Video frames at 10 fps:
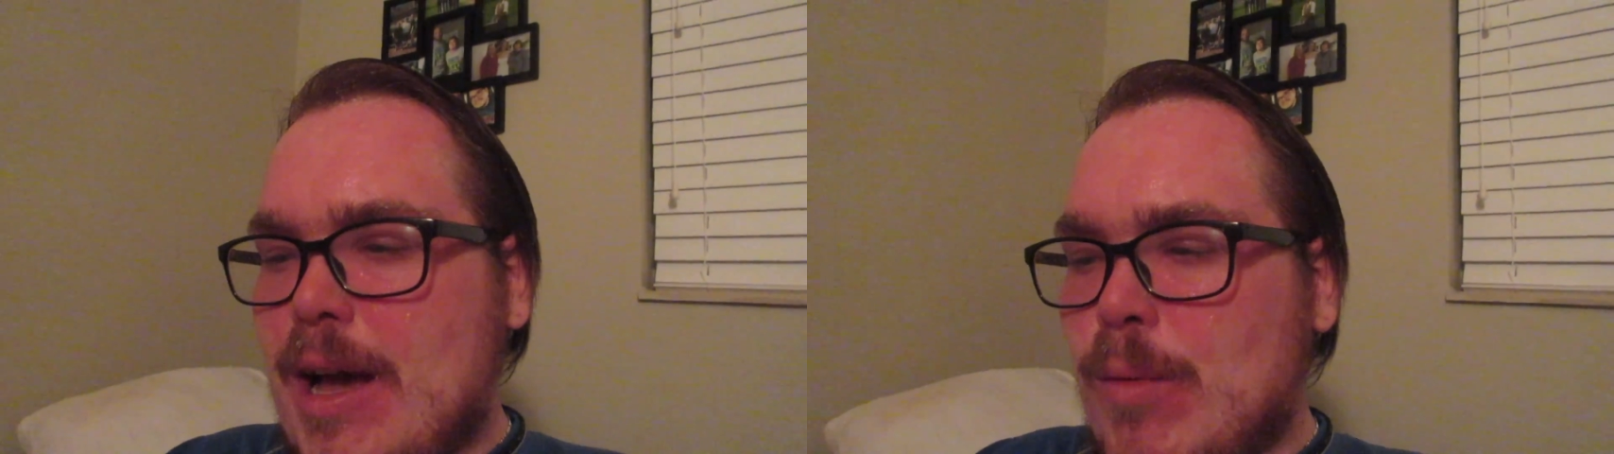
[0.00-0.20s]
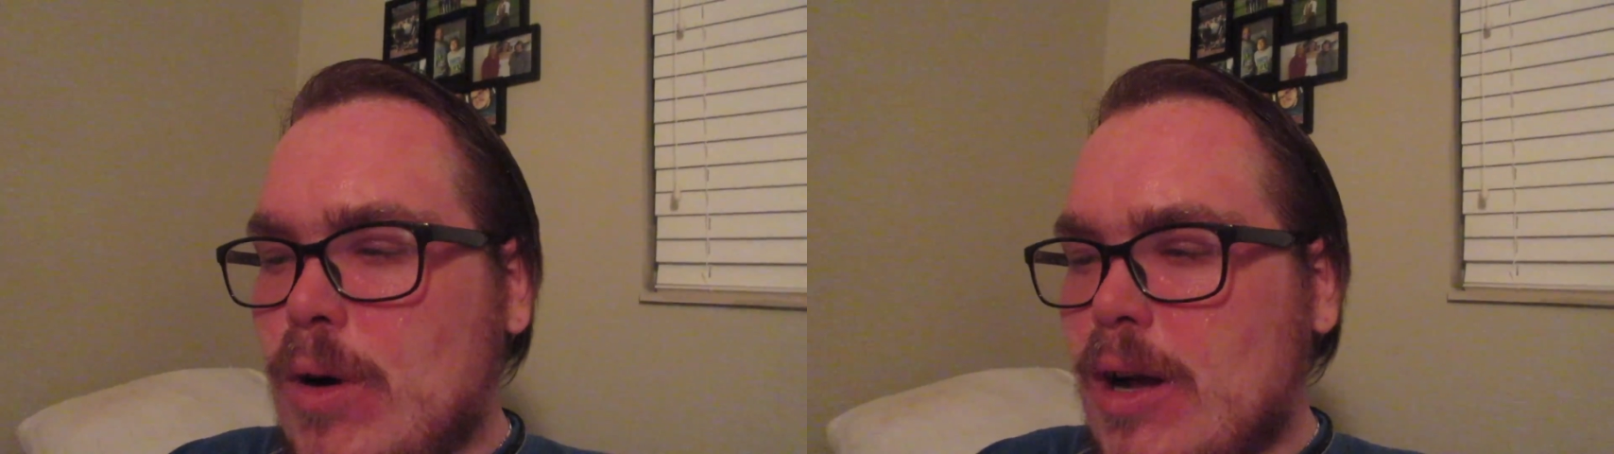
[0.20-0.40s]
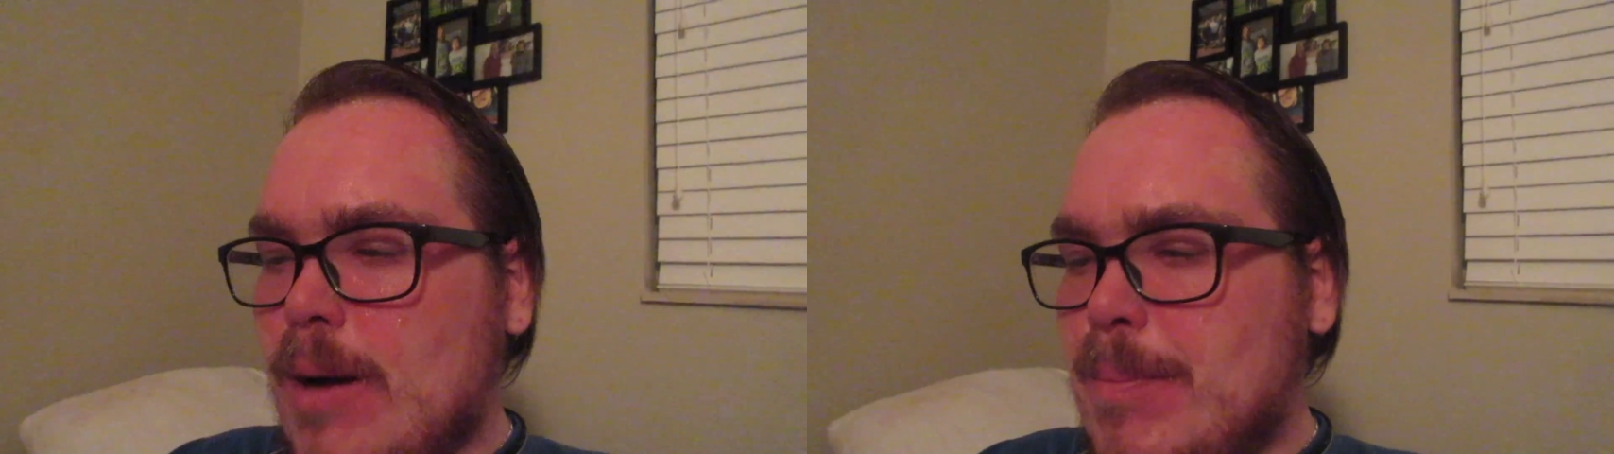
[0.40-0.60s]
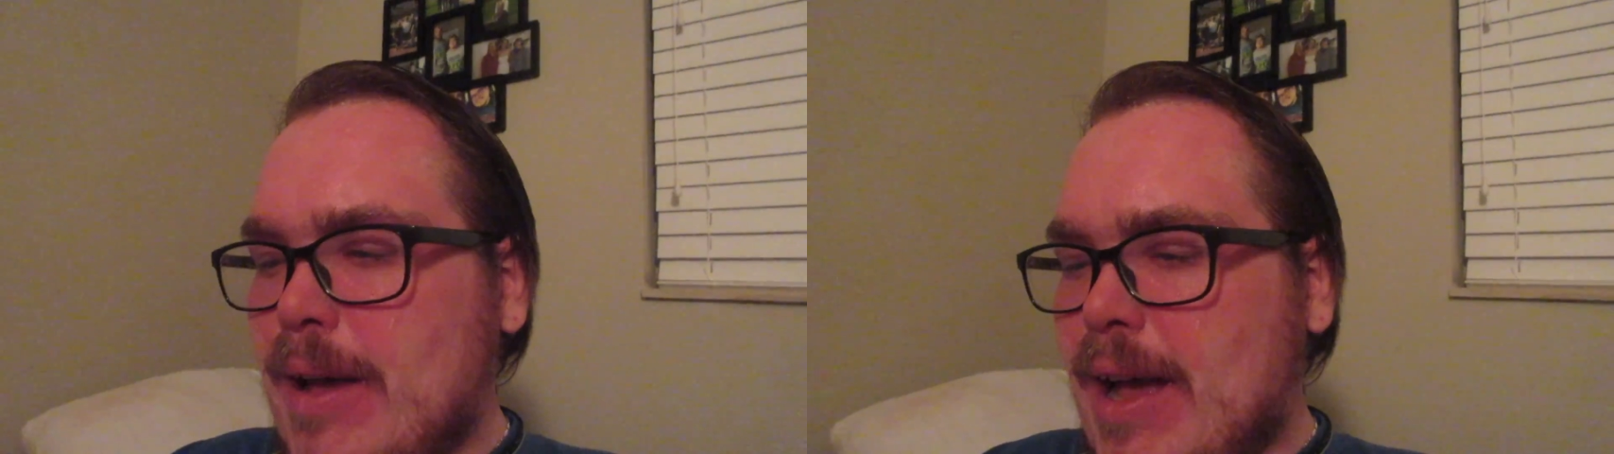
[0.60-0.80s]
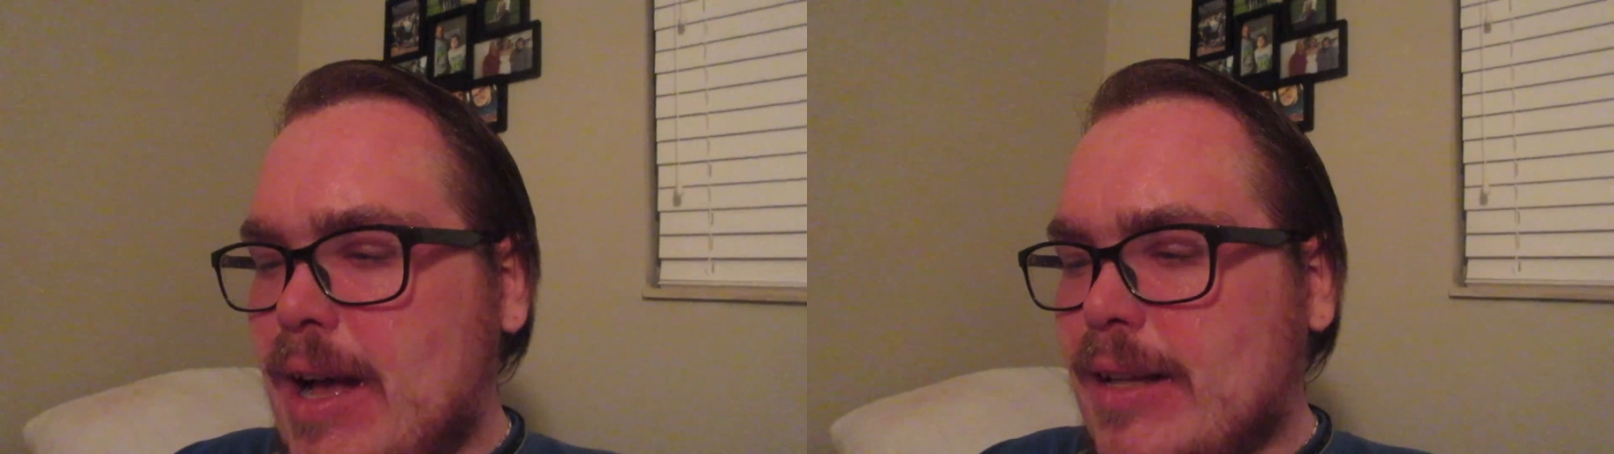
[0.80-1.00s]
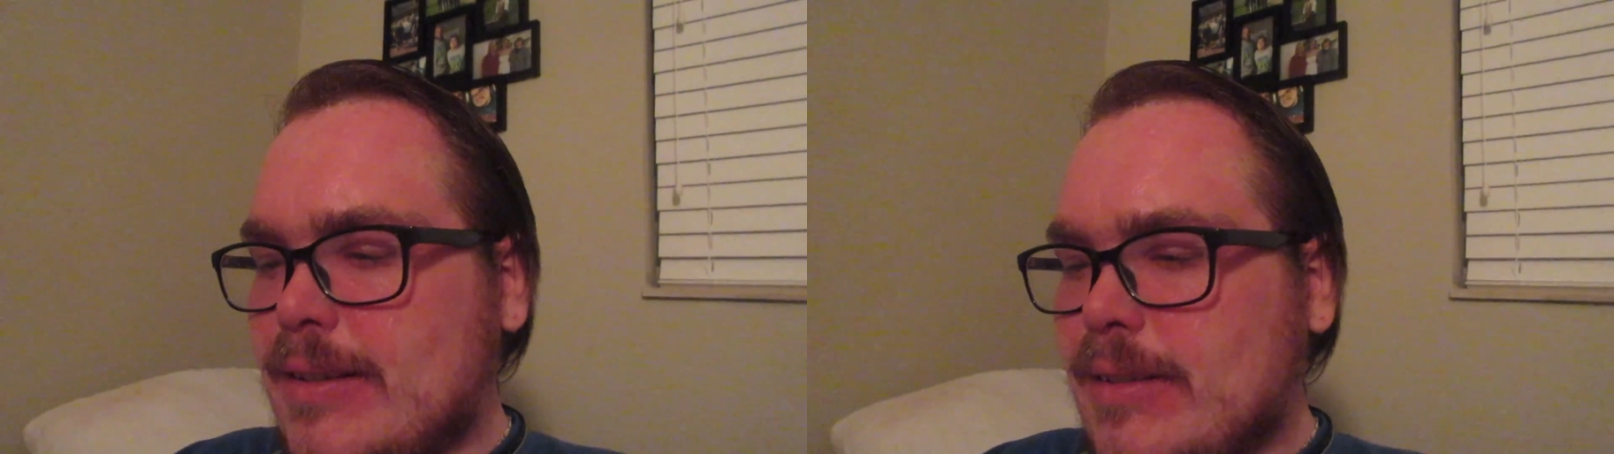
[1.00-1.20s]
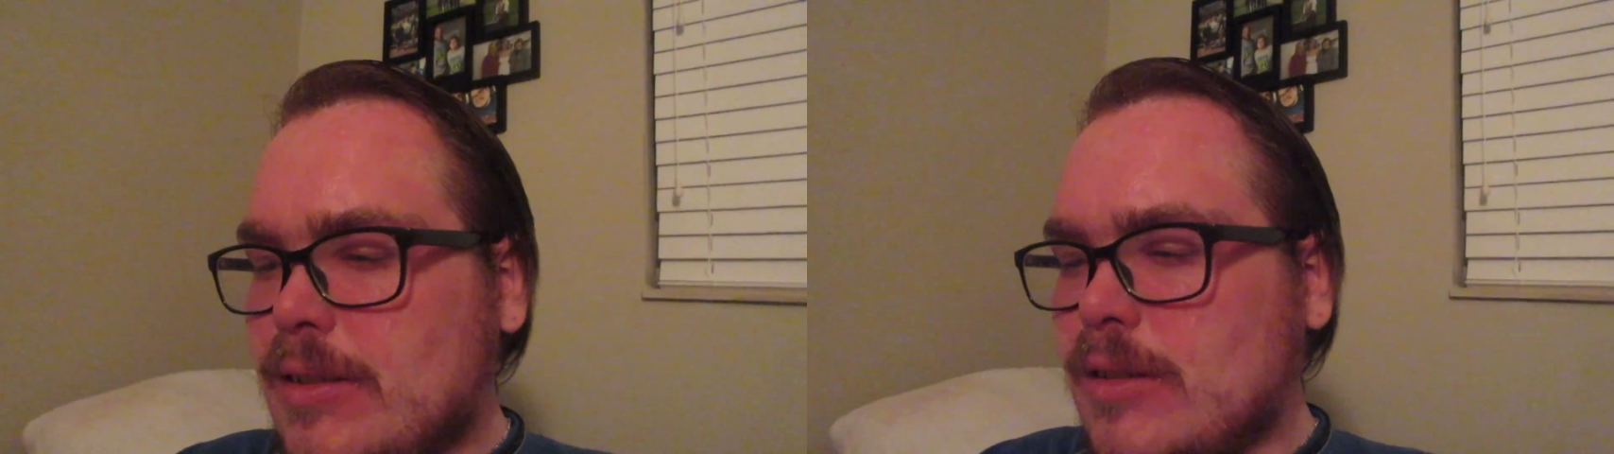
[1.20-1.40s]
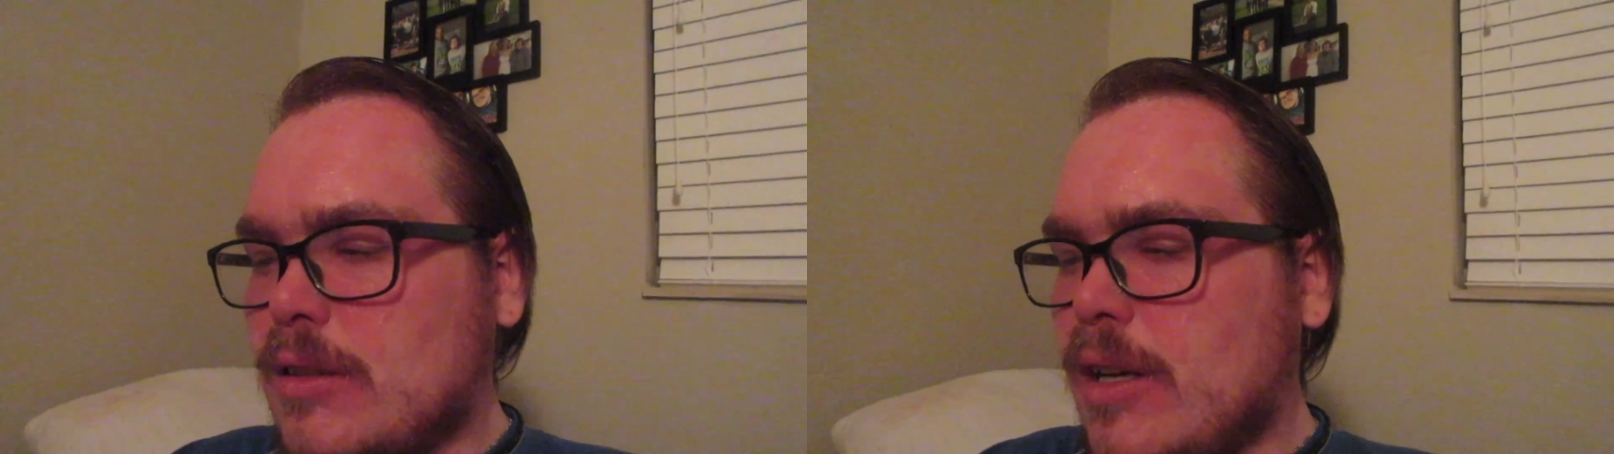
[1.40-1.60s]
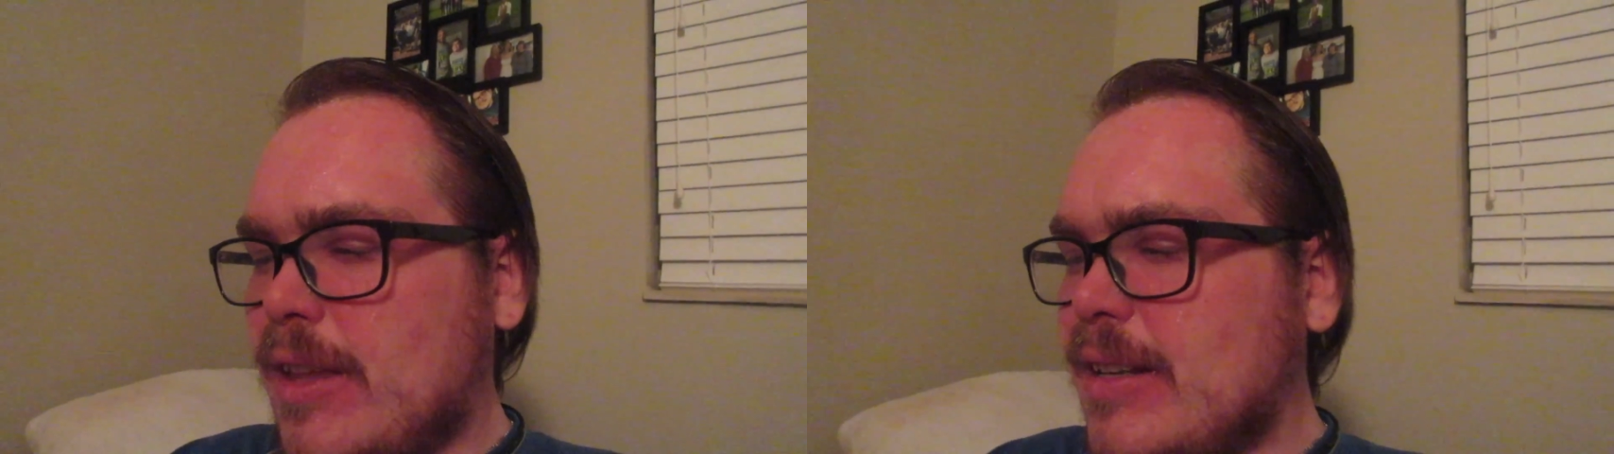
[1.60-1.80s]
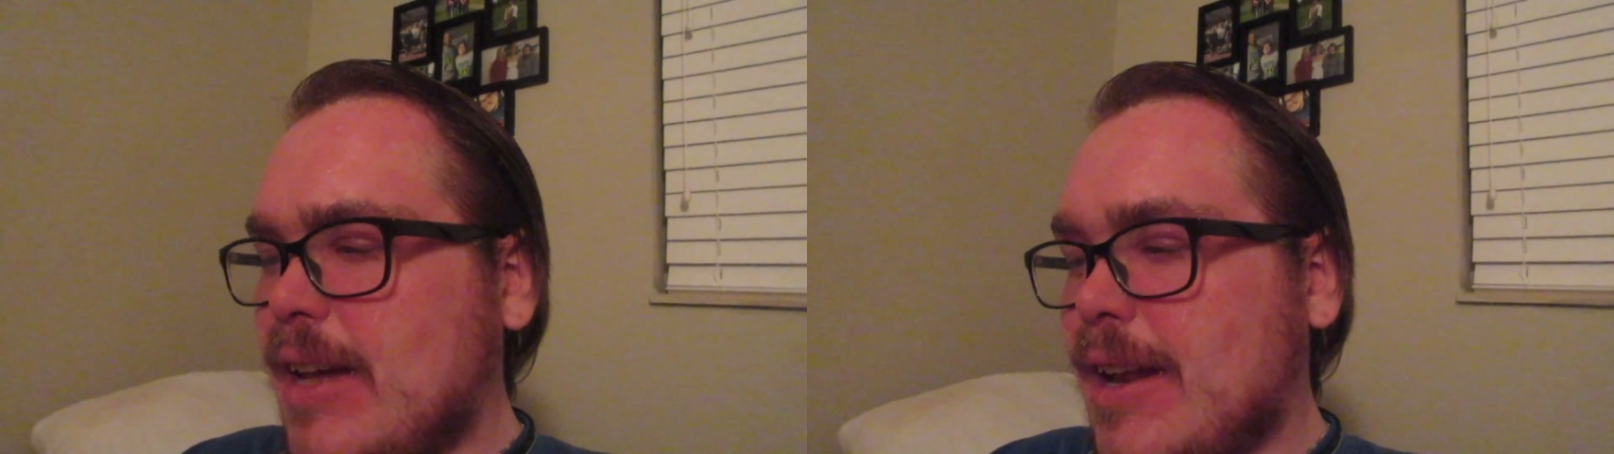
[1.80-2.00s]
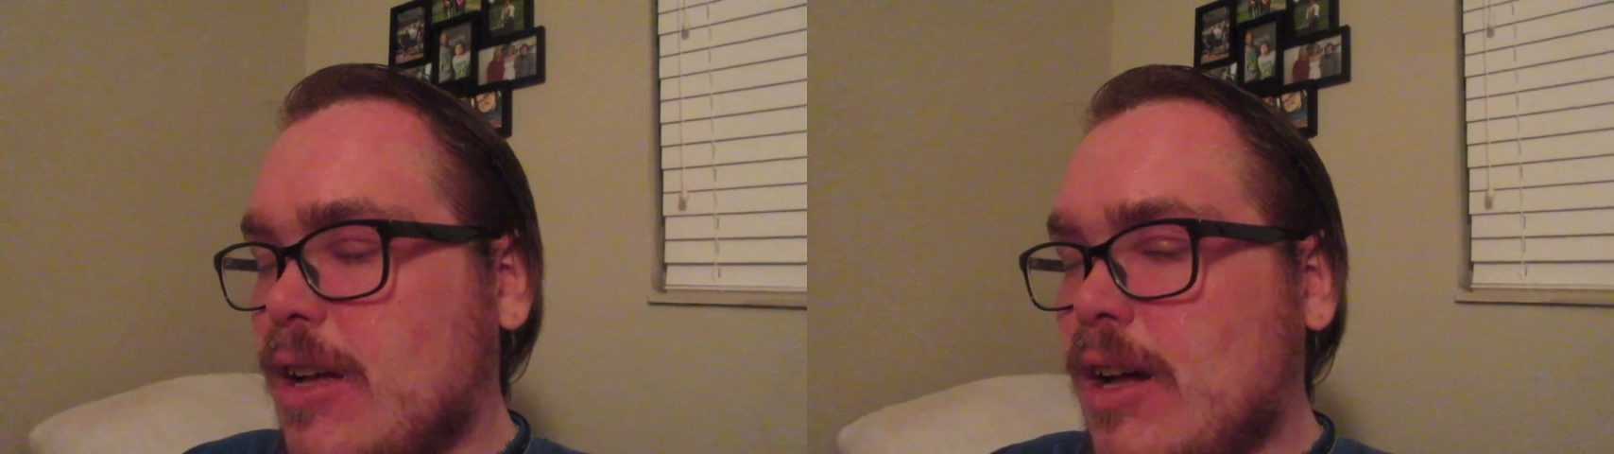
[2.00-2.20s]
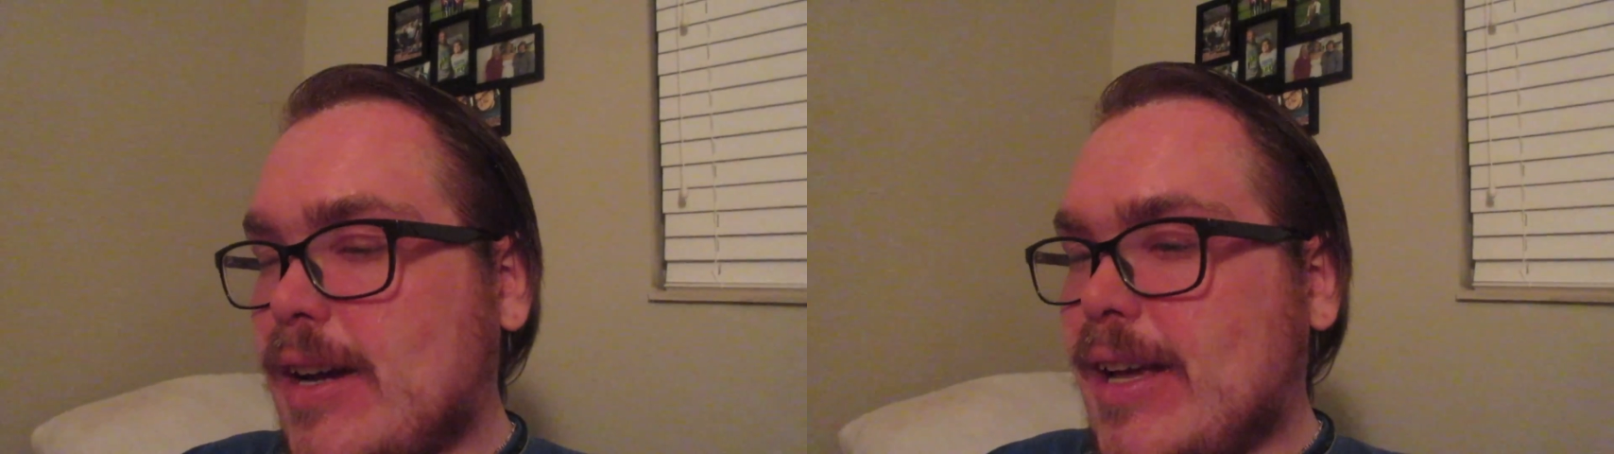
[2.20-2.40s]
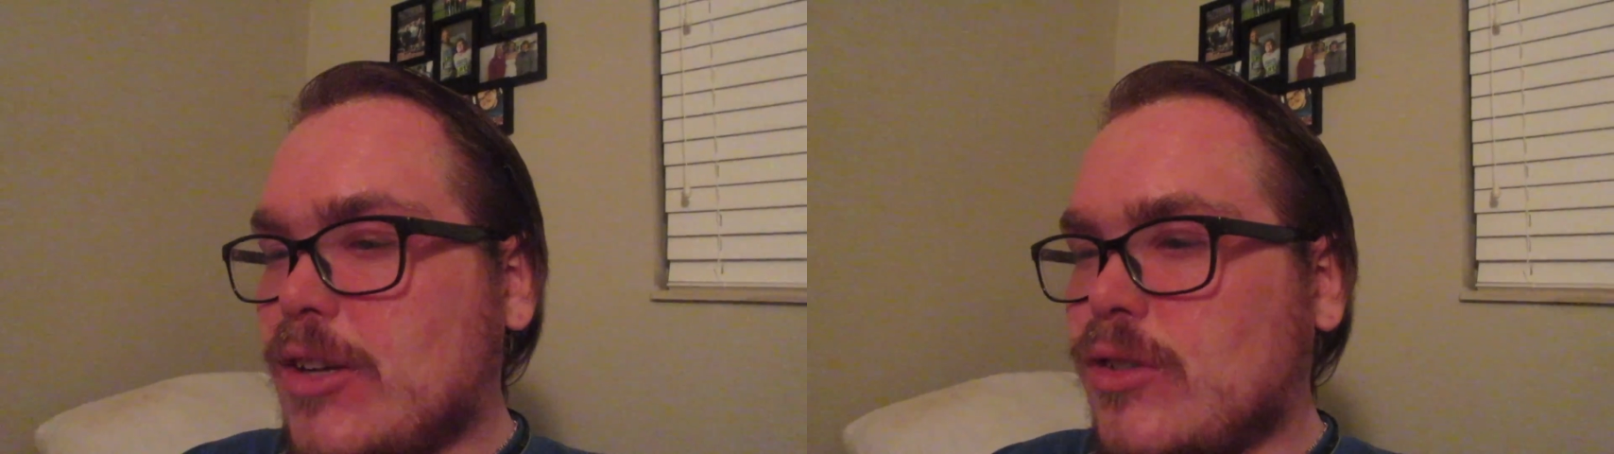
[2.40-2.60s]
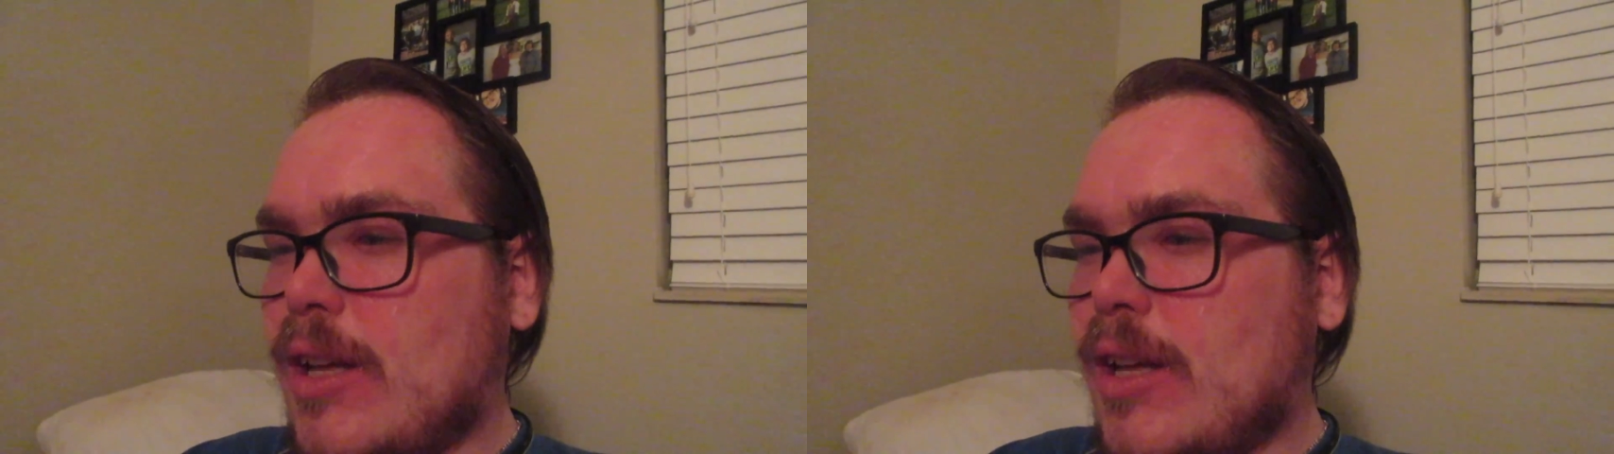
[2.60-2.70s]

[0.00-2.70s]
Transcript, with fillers: I woke up at I think nine o'clock actually.